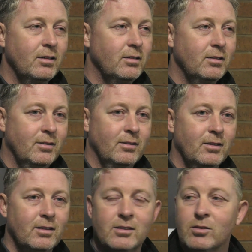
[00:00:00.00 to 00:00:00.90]
And
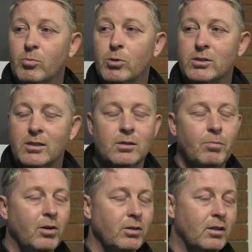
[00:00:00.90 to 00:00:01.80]
that's the most
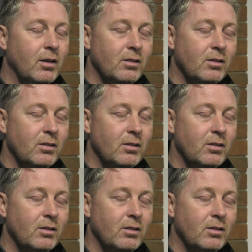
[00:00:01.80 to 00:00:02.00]
disappointing thing,